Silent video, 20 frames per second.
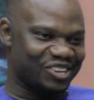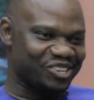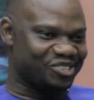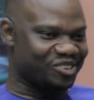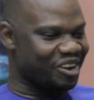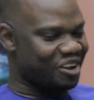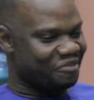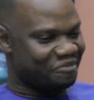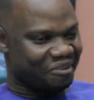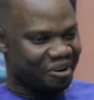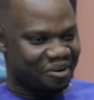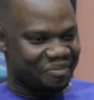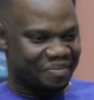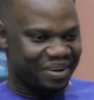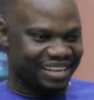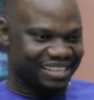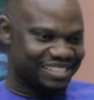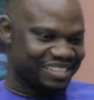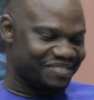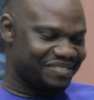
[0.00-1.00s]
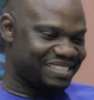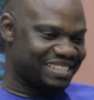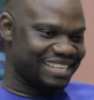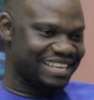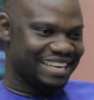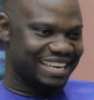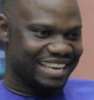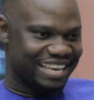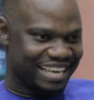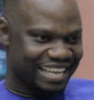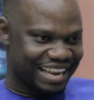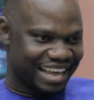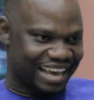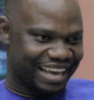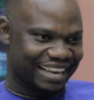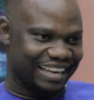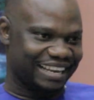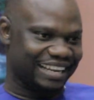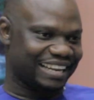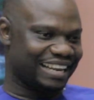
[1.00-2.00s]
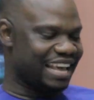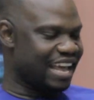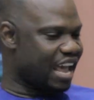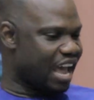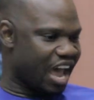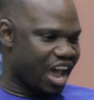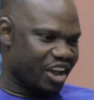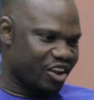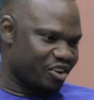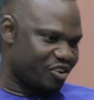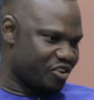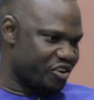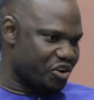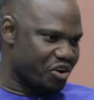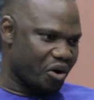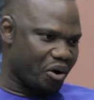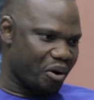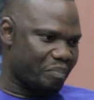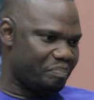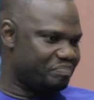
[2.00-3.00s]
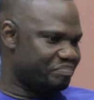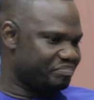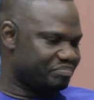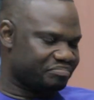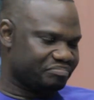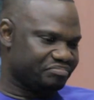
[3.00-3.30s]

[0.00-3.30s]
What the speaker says: So I found myself singing, and I grew up